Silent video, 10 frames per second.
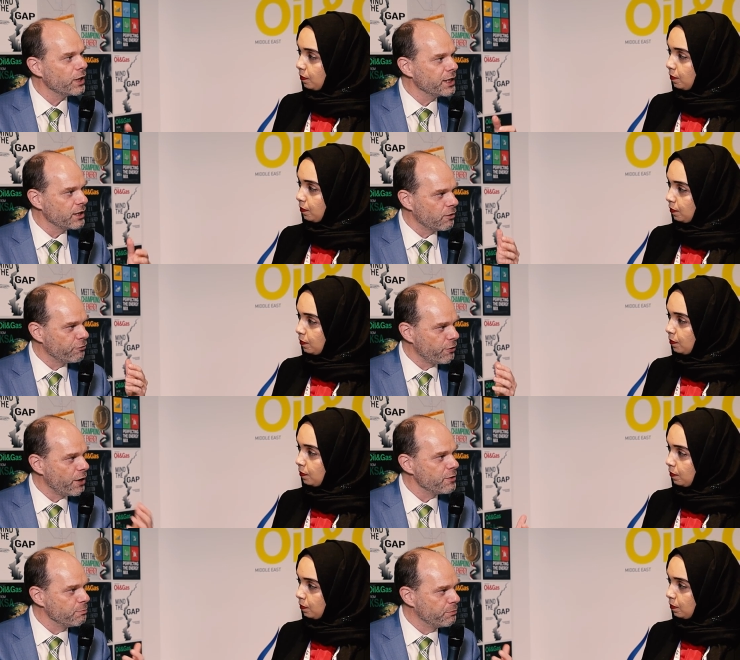Speaker 1: already a
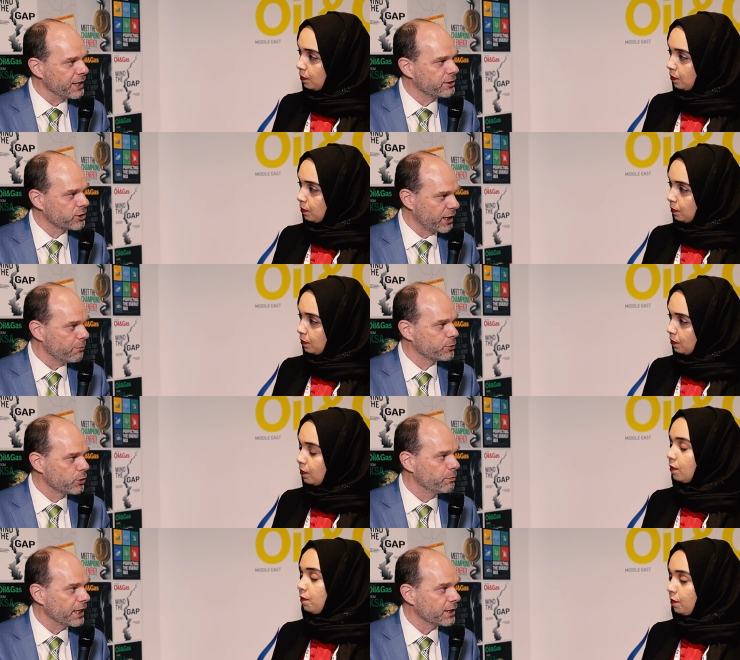very big step
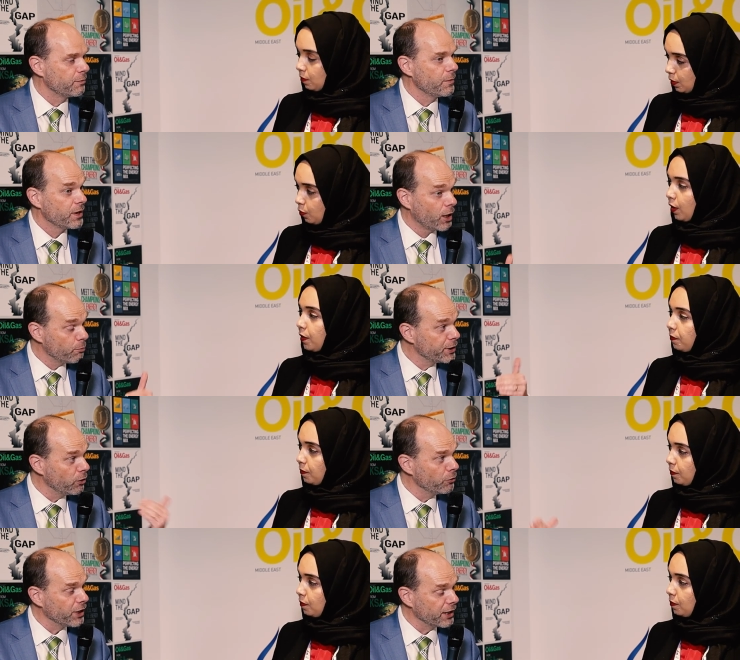to make. Now
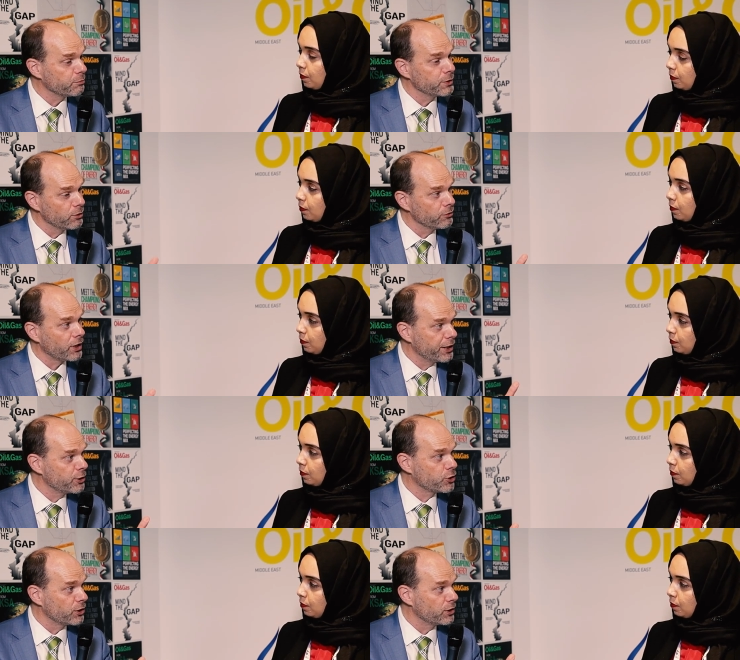beyond that, beyond
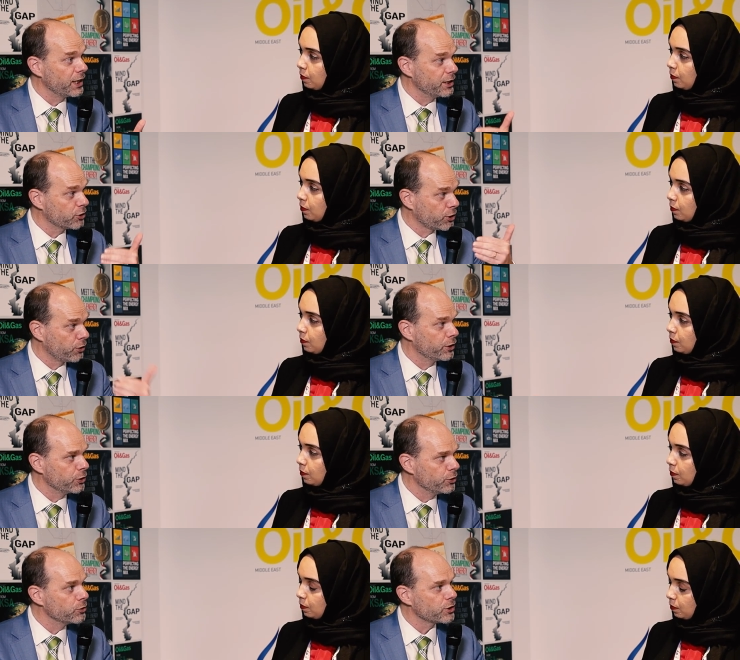hydrogen in its
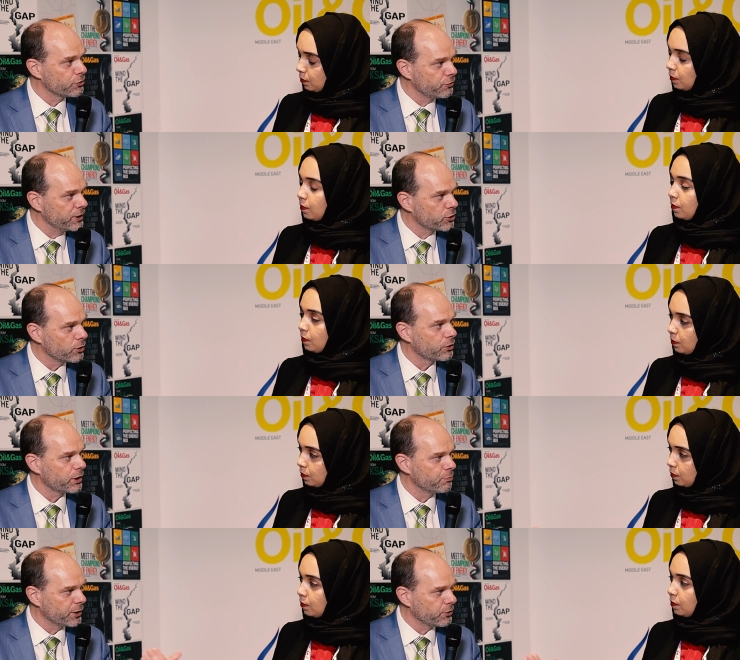current use as
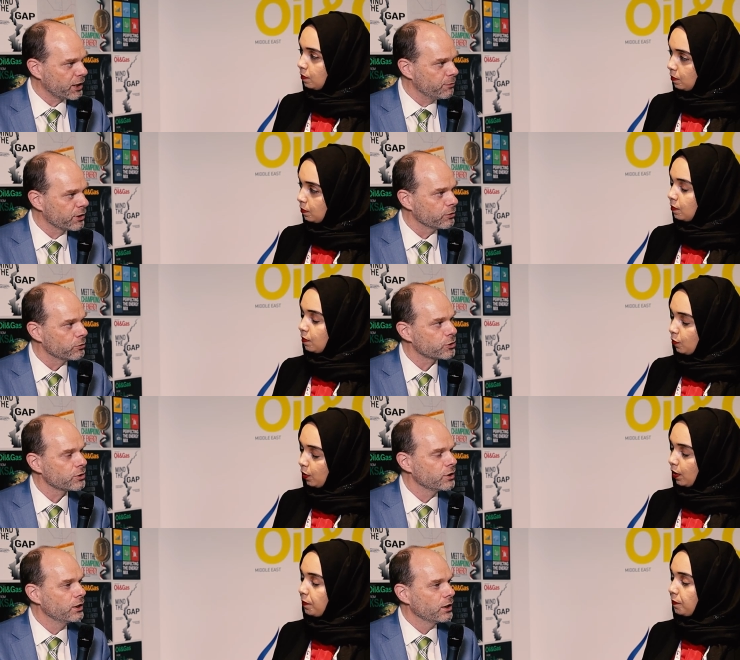feedstock in
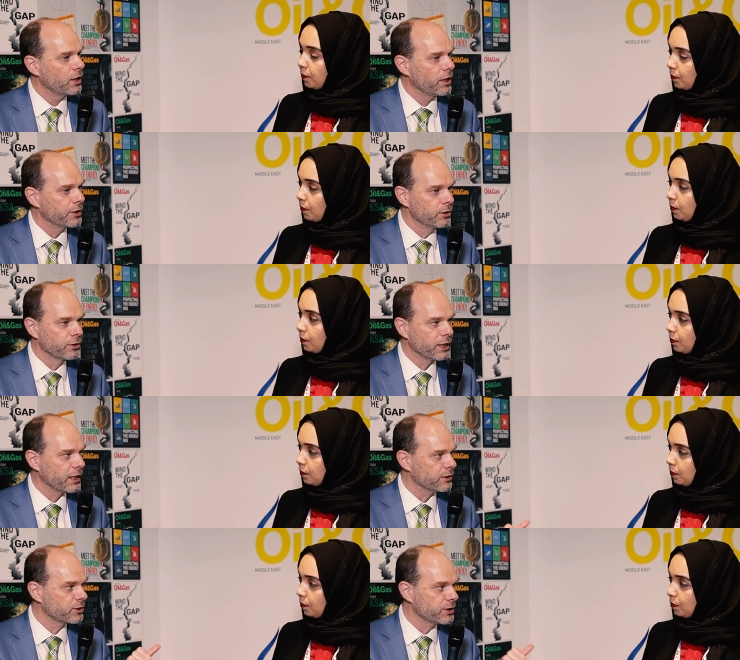petrochemicals, uh, you're
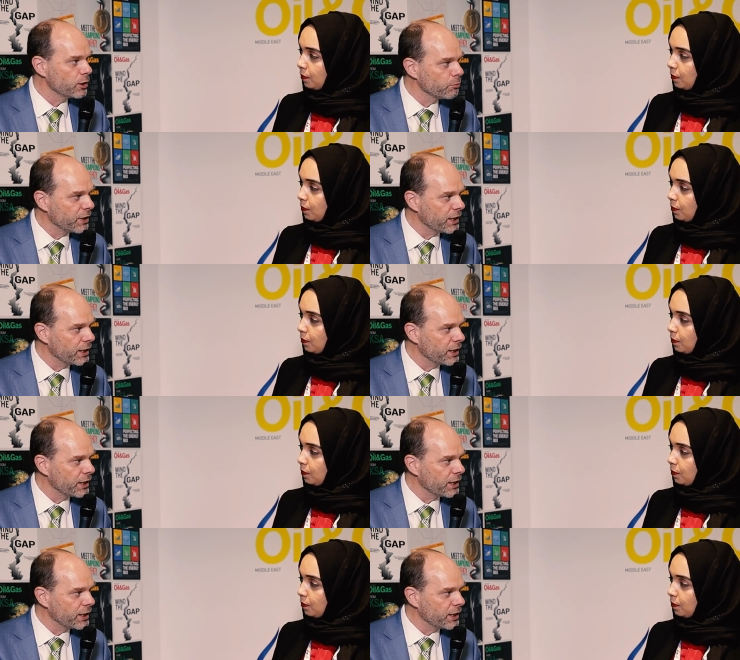looking at steel